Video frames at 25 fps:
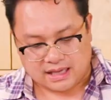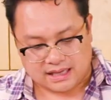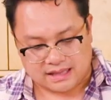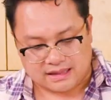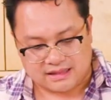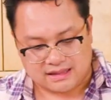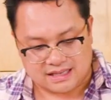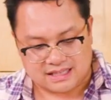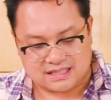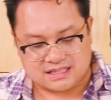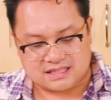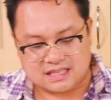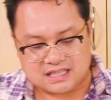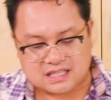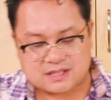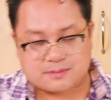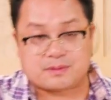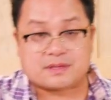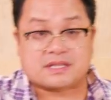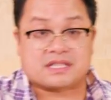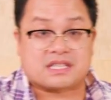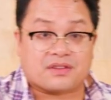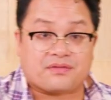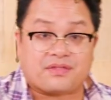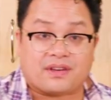in this dish
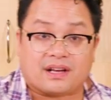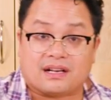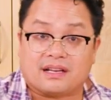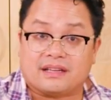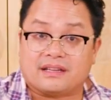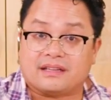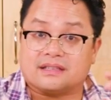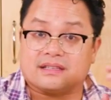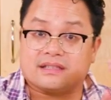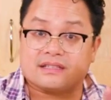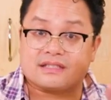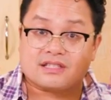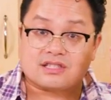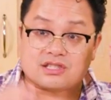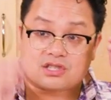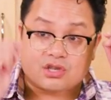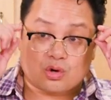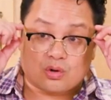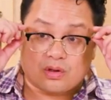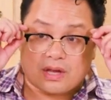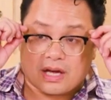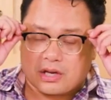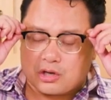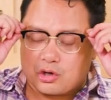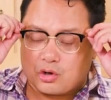specifically,
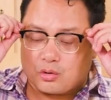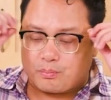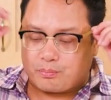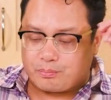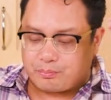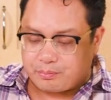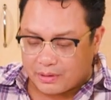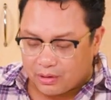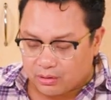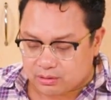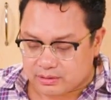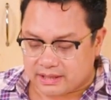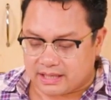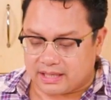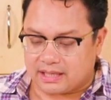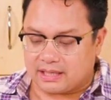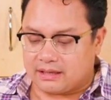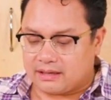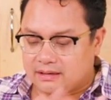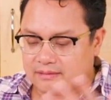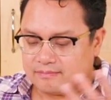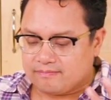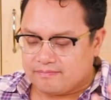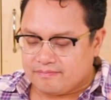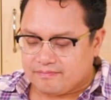so that you're
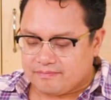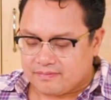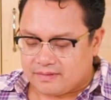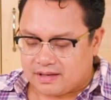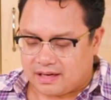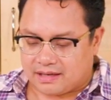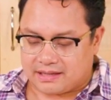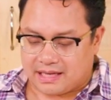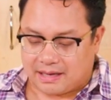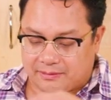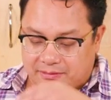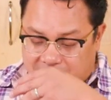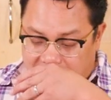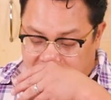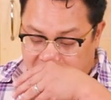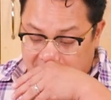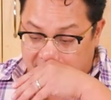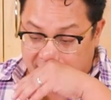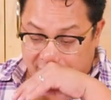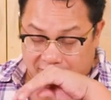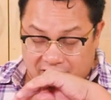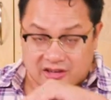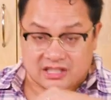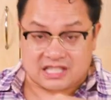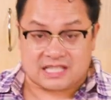building a depth of
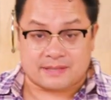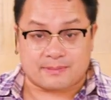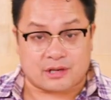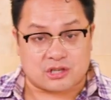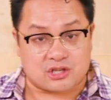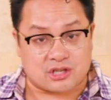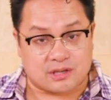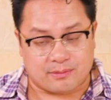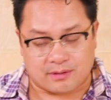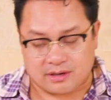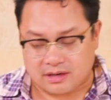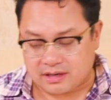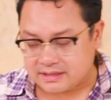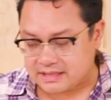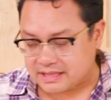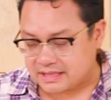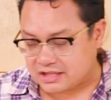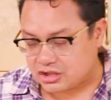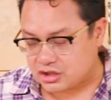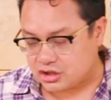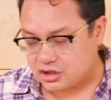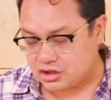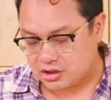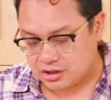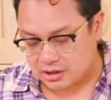flavor, especially because
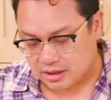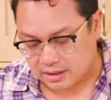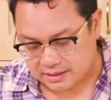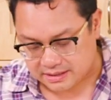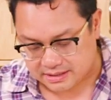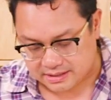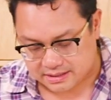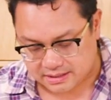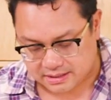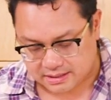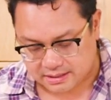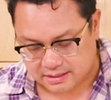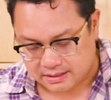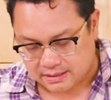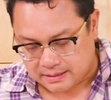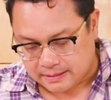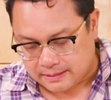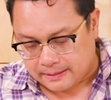it's just